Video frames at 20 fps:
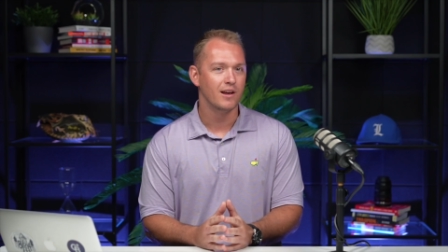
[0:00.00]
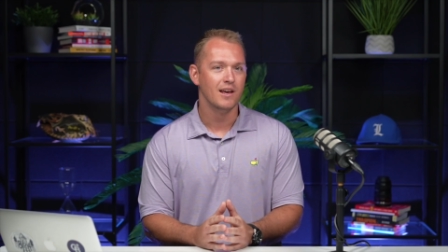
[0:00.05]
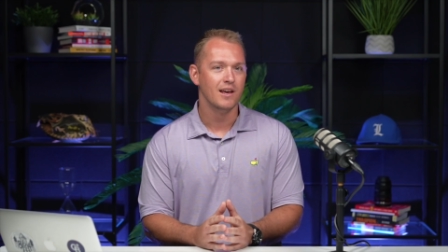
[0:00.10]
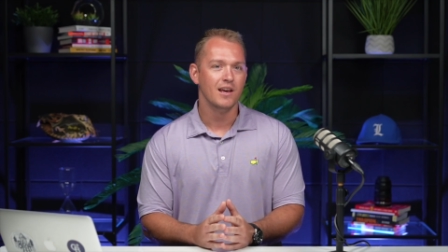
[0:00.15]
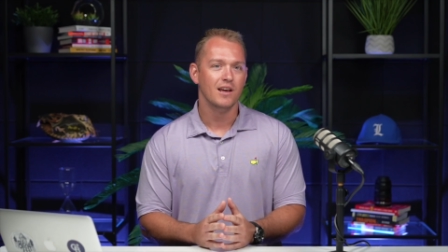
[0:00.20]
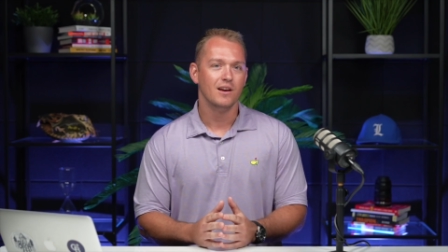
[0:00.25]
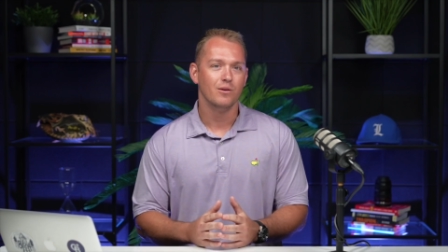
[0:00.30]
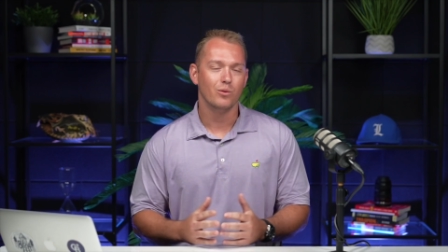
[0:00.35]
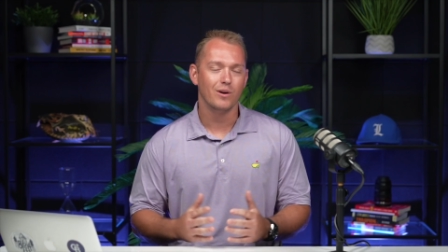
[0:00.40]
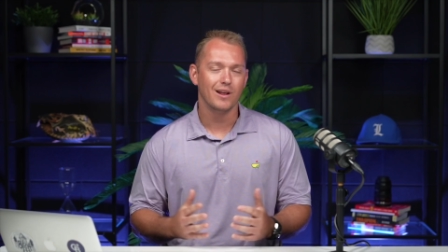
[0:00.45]

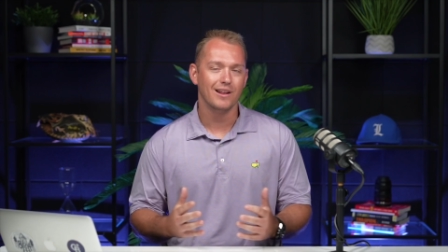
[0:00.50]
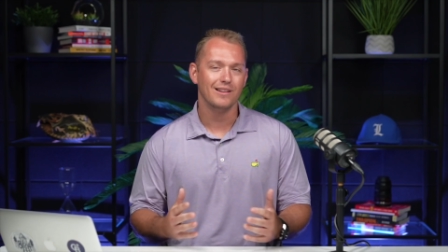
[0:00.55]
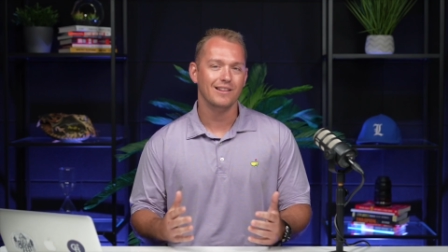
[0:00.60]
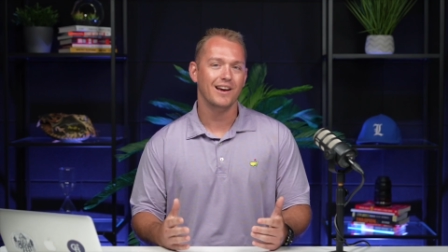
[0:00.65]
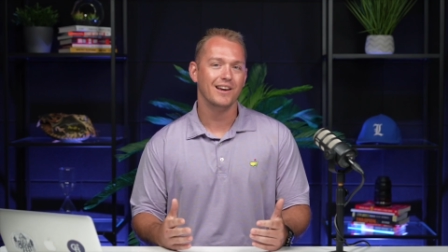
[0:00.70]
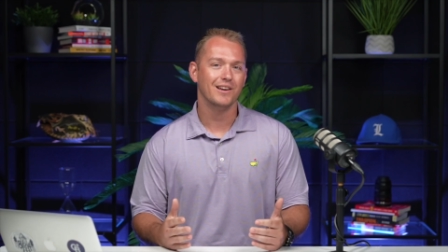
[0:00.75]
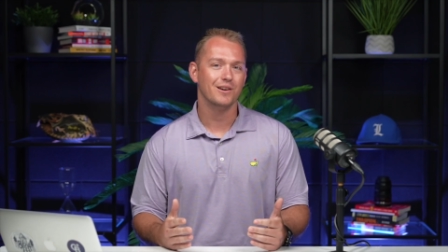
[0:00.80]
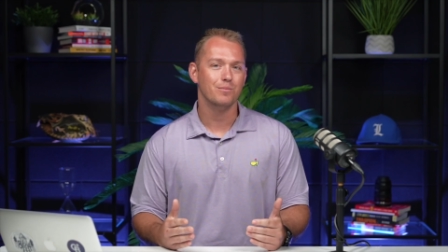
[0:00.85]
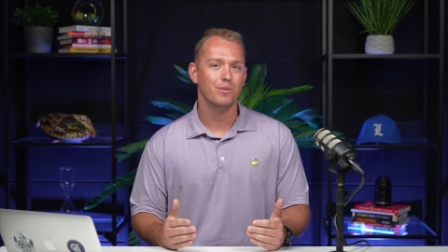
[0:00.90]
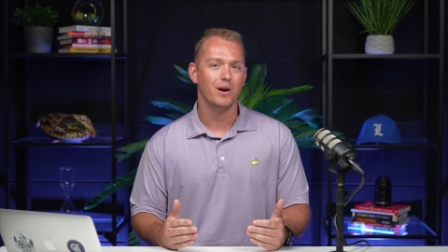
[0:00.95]
And what I
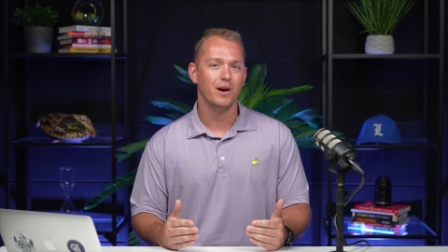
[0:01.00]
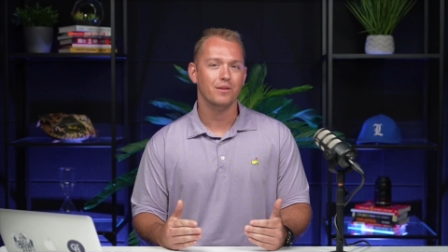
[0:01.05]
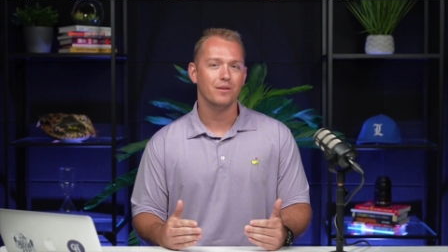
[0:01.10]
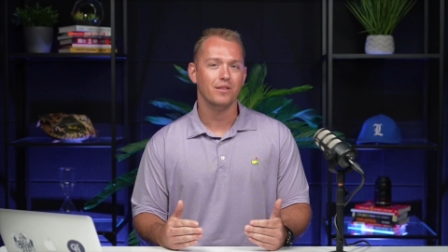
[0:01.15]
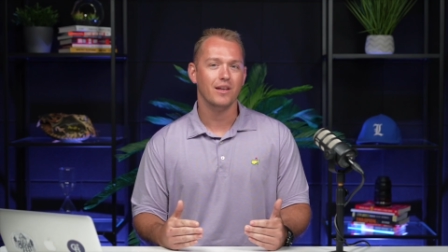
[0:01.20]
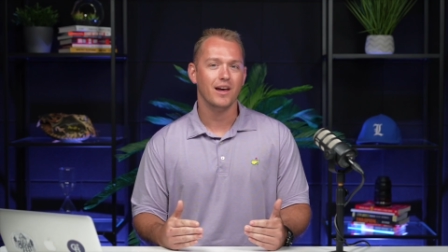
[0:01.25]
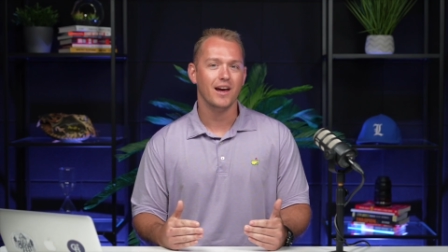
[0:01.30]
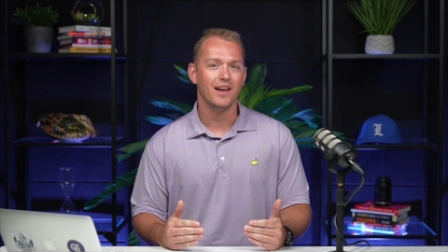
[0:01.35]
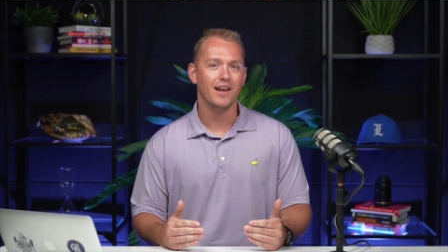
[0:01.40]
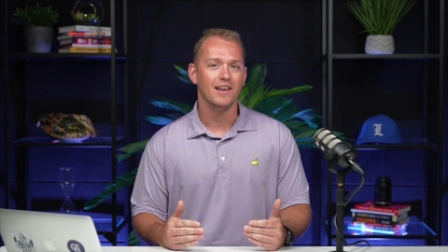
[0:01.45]
like about
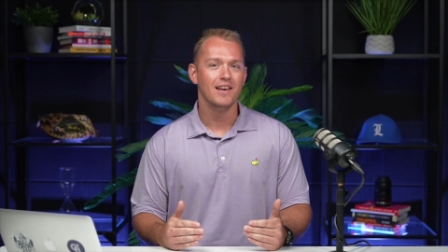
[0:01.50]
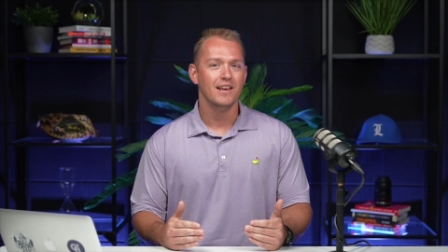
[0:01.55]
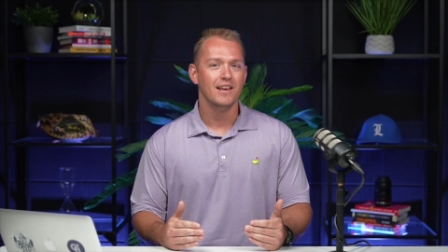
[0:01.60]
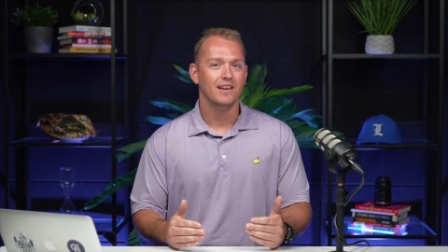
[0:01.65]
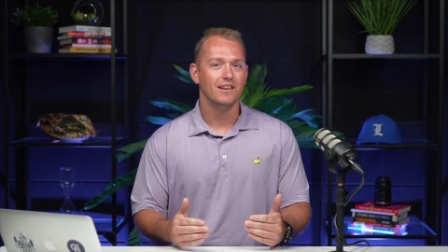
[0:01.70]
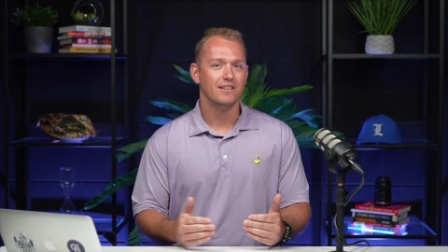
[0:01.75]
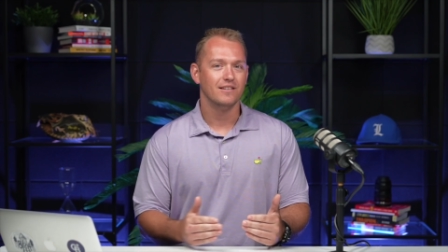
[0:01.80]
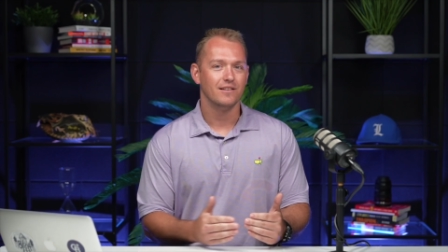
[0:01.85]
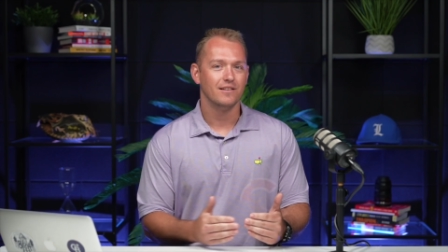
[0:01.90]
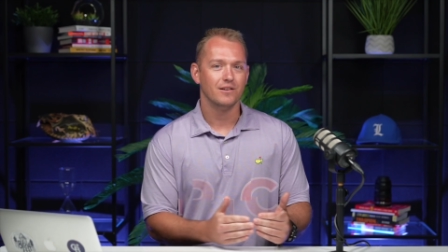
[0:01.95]
that
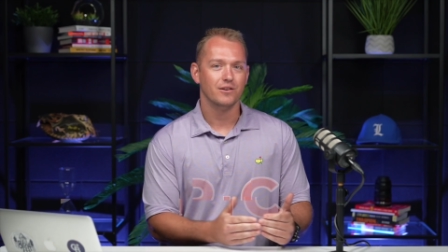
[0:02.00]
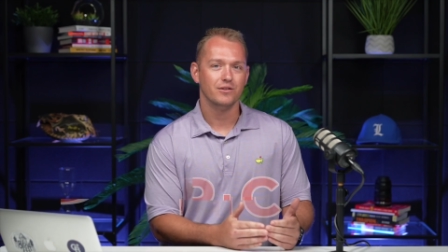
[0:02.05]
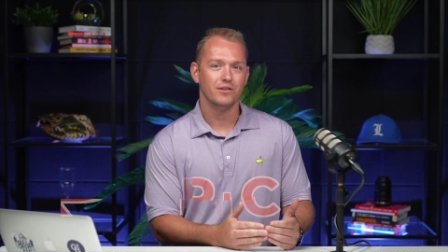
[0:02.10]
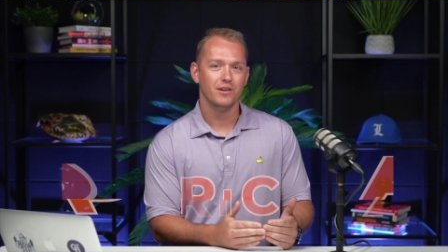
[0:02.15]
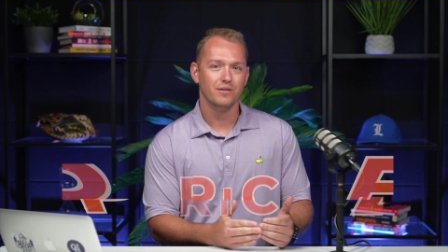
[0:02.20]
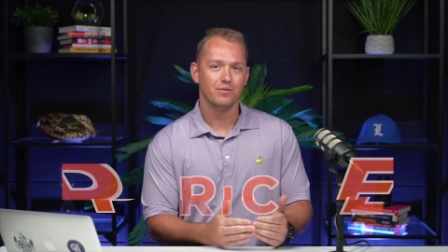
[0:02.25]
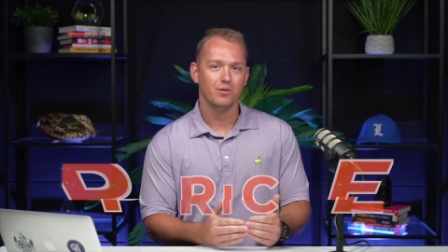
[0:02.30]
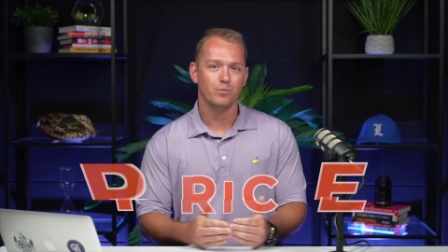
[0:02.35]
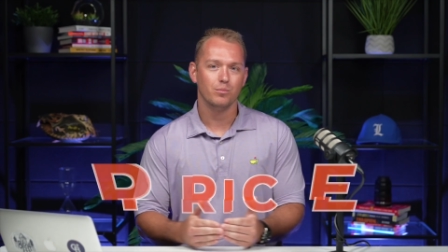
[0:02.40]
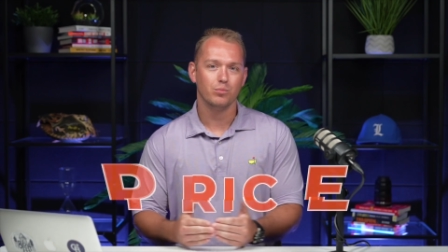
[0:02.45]
is that there's
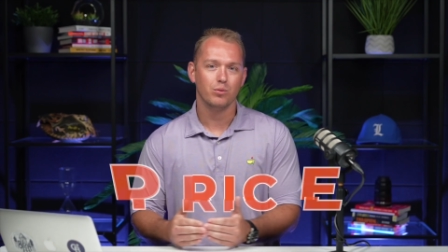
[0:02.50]
different